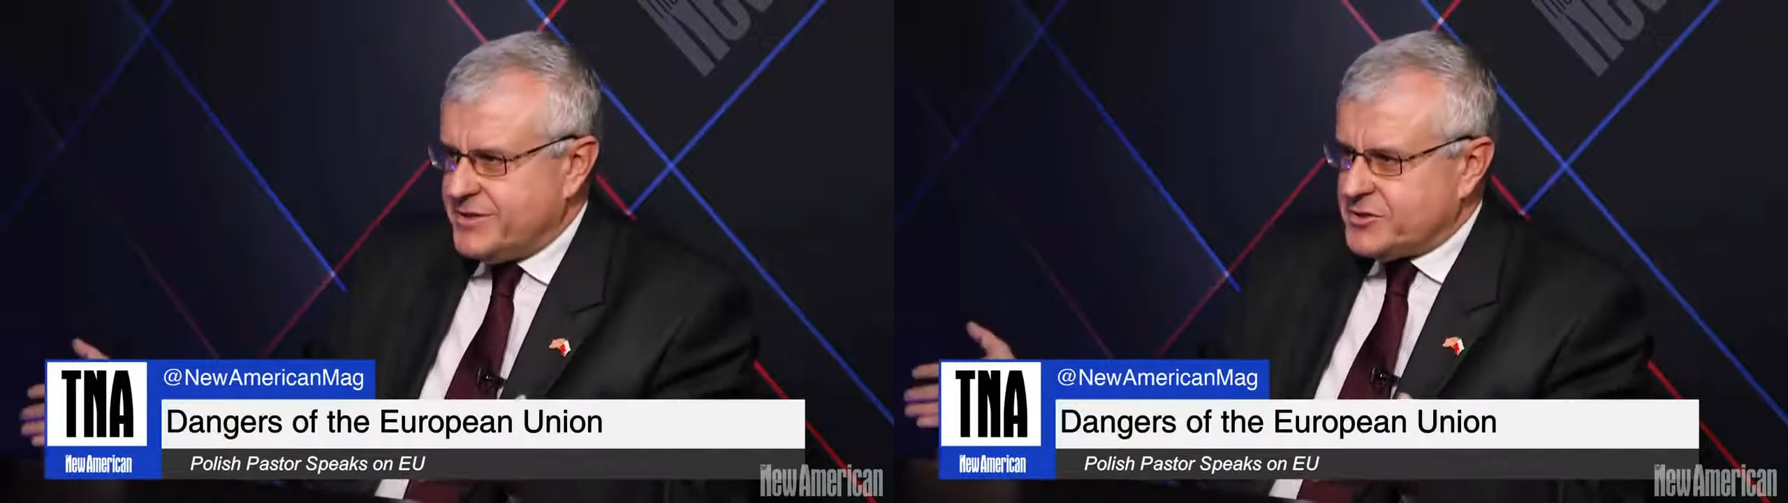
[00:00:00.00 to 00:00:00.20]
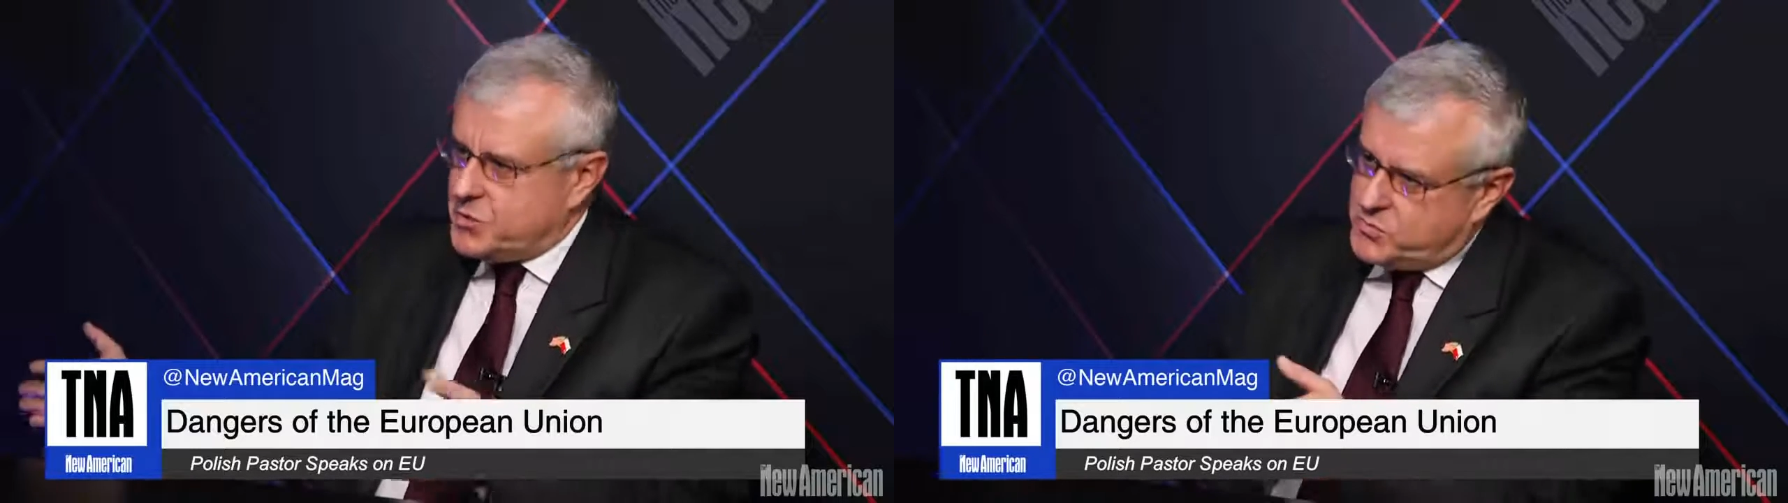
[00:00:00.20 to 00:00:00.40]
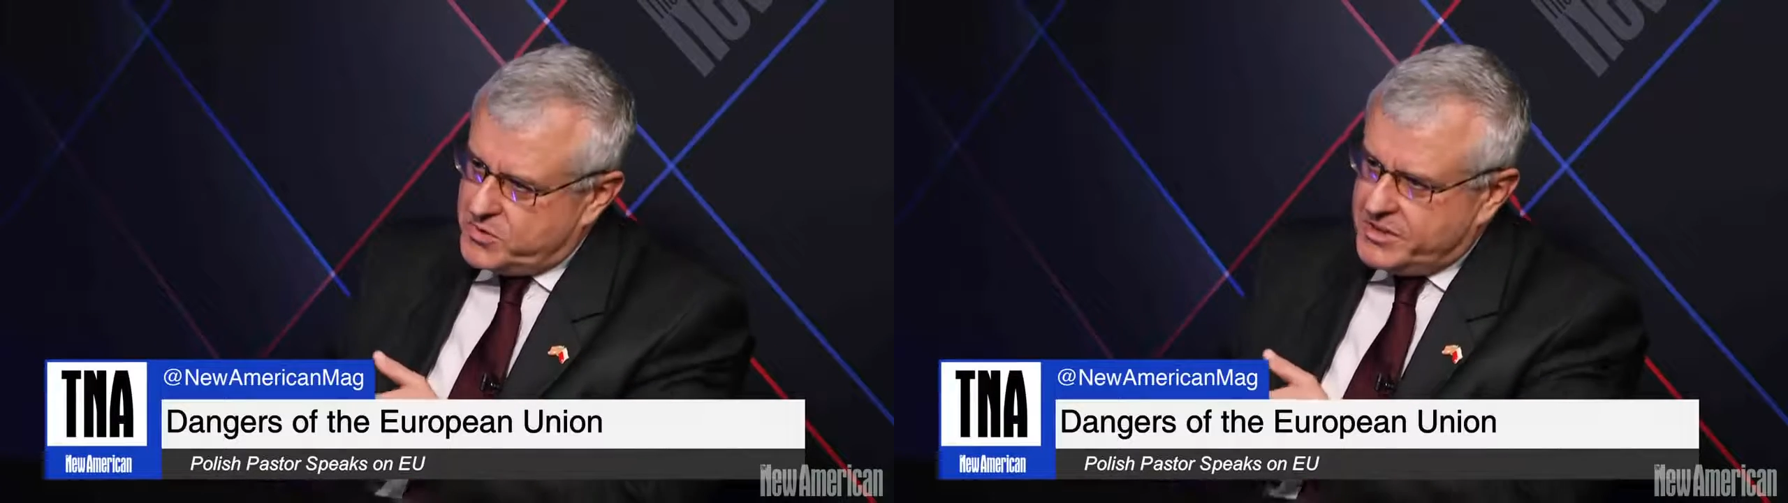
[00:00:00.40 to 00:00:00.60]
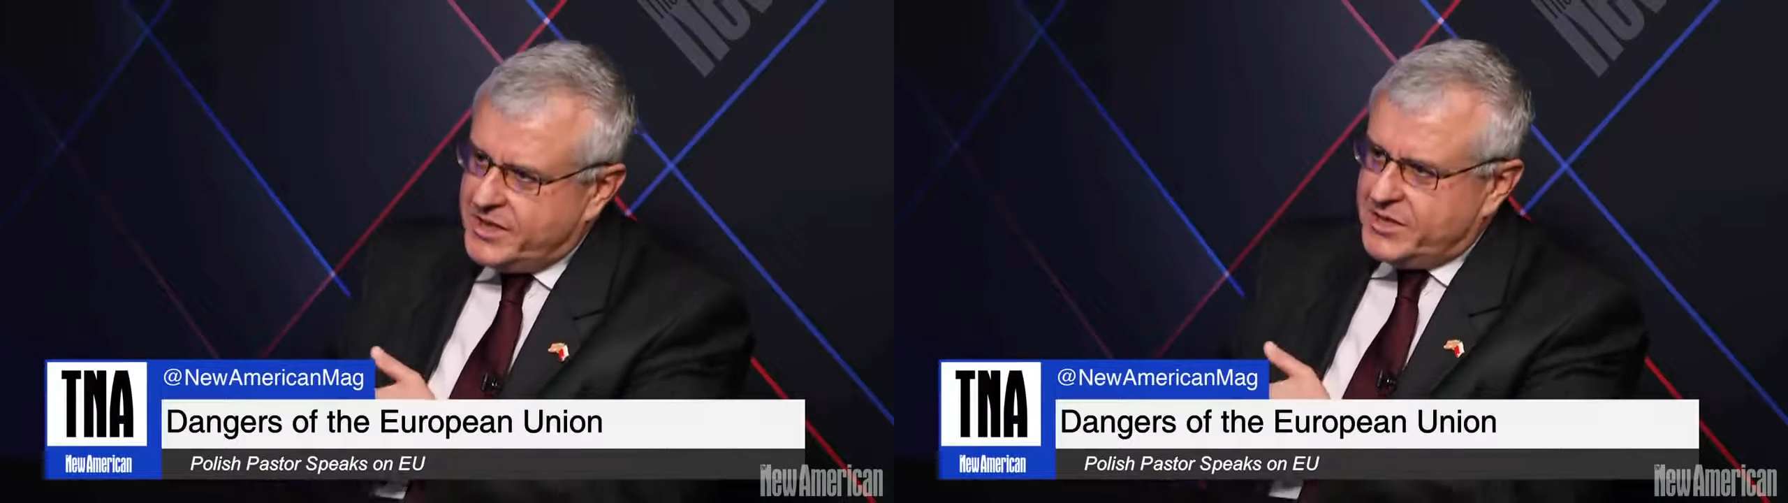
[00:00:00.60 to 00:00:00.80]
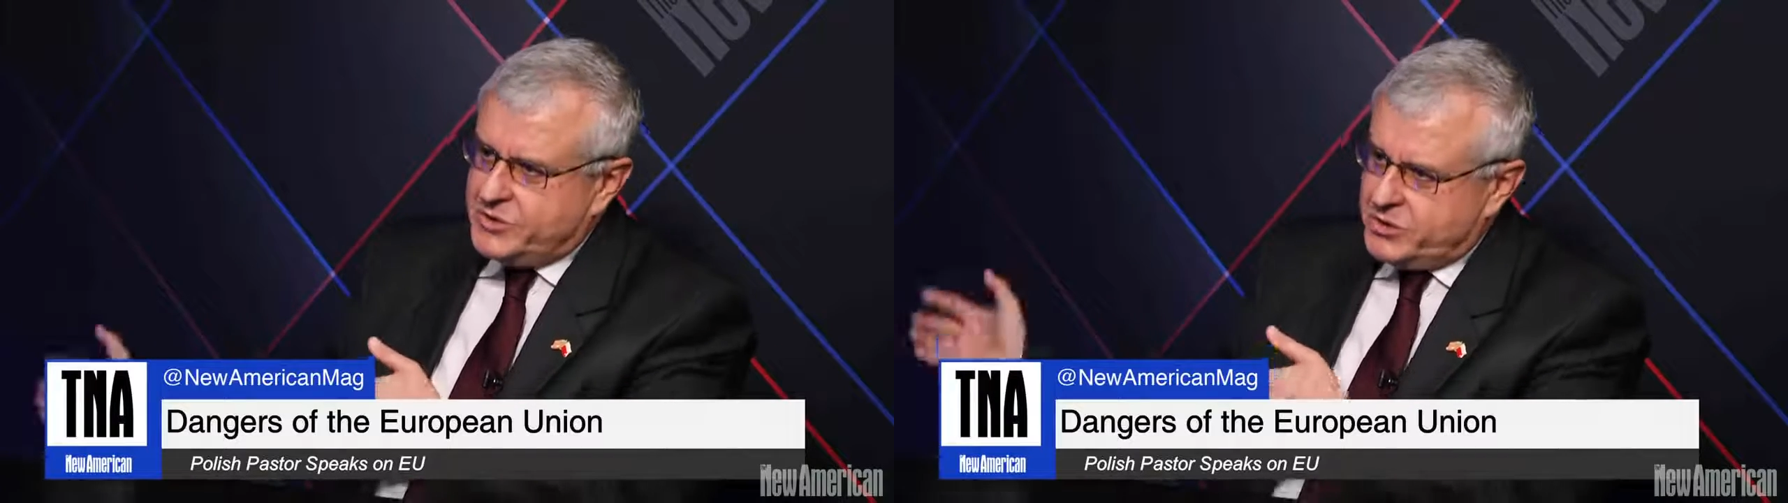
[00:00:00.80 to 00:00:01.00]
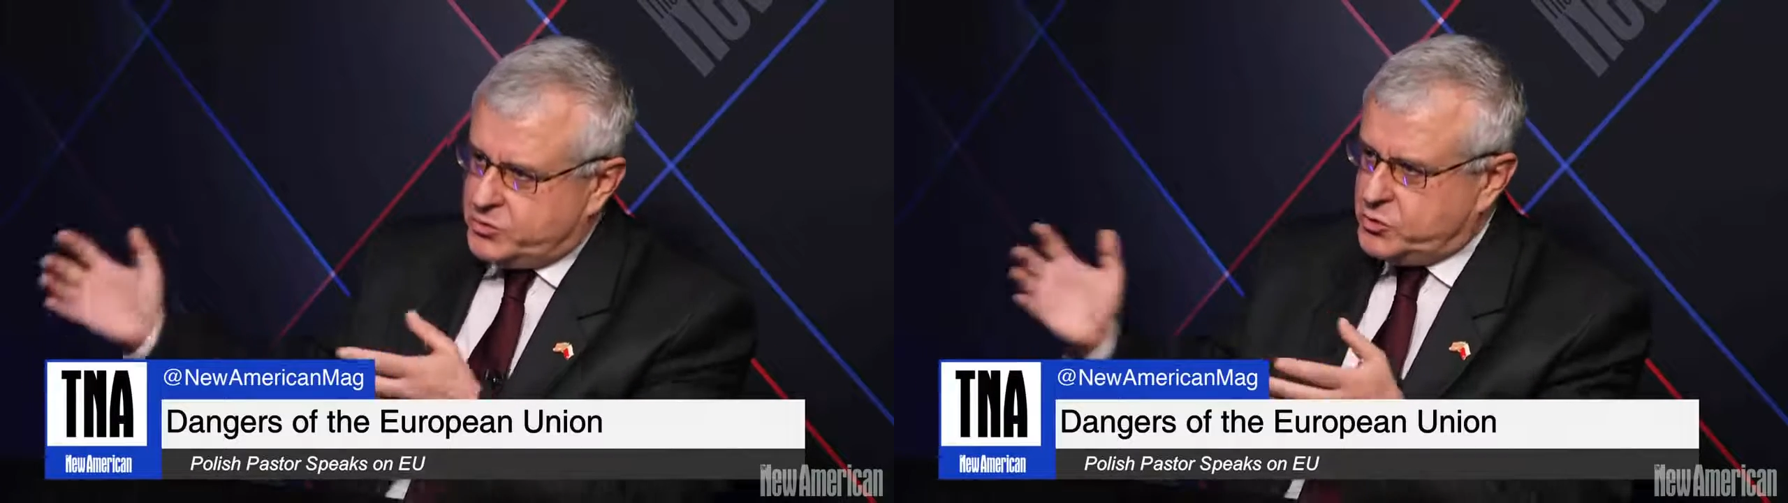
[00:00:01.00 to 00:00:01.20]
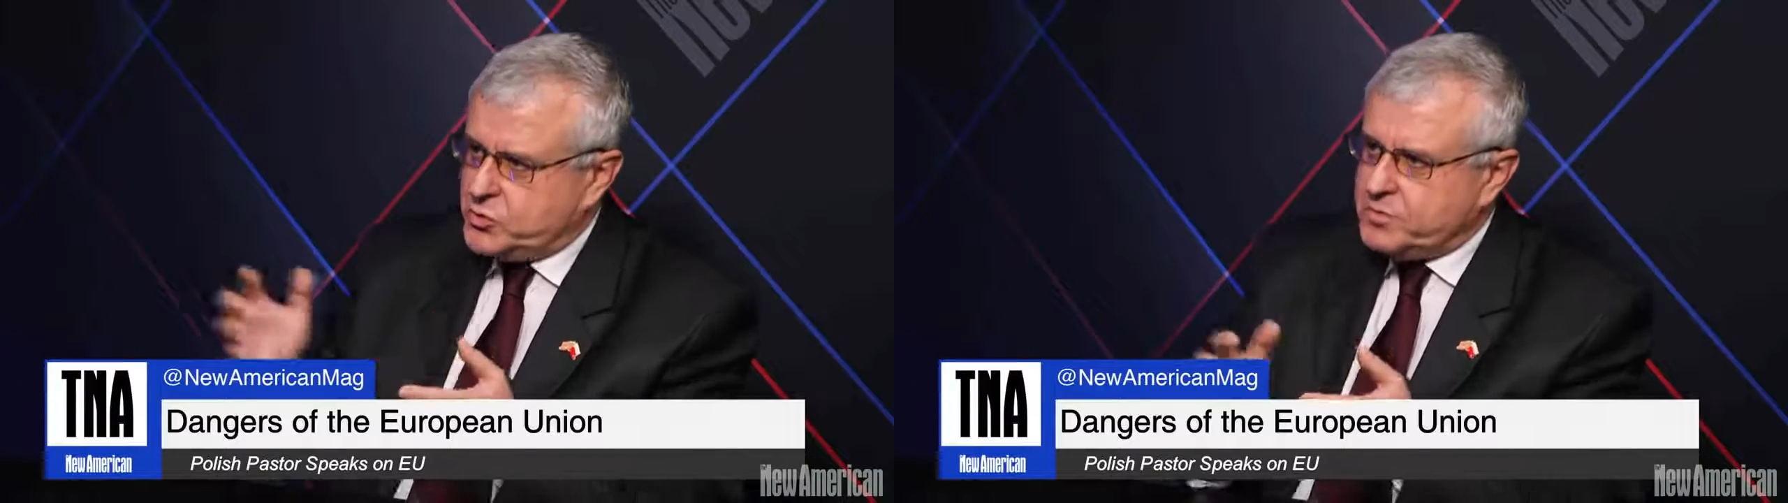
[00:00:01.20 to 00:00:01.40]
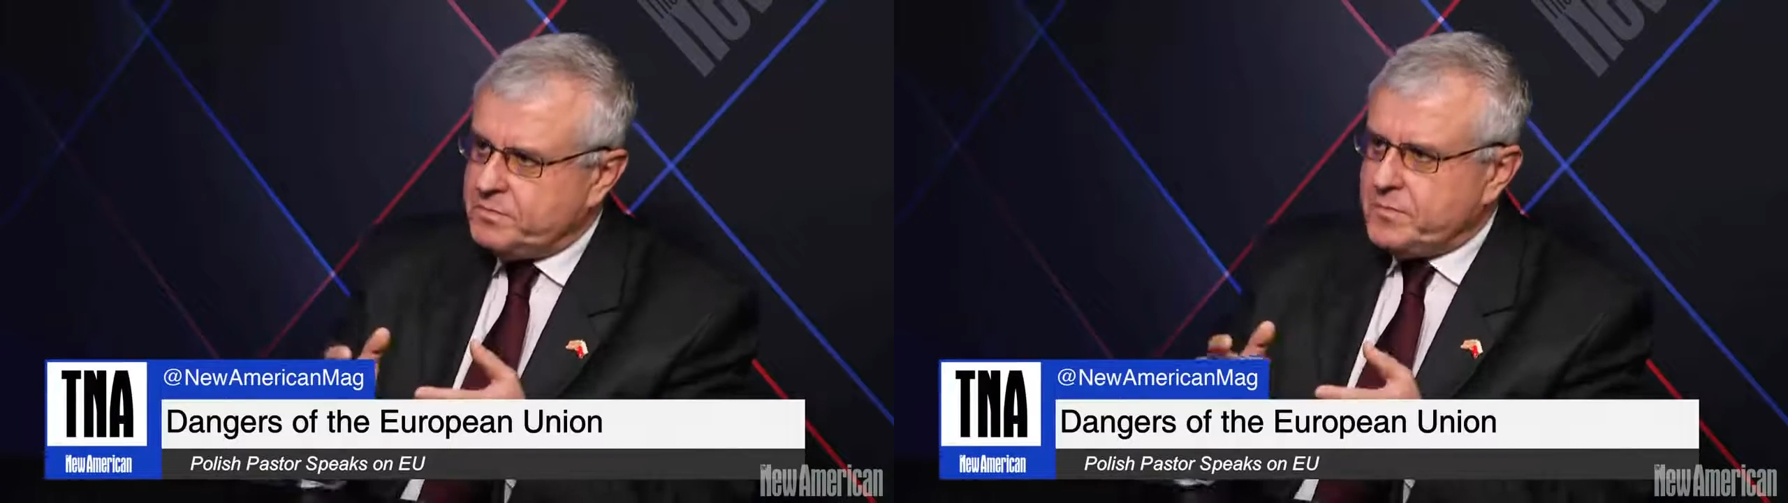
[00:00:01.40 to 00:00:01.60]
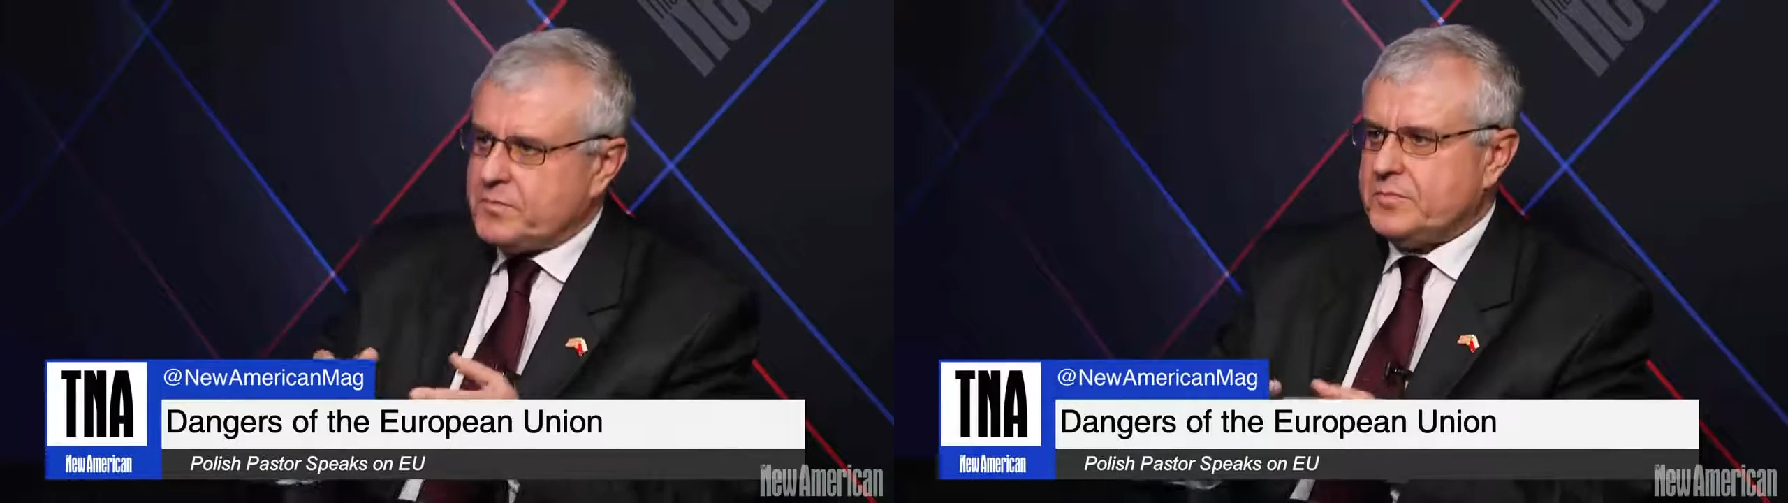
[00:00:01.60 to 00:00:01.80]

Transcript: So we need to,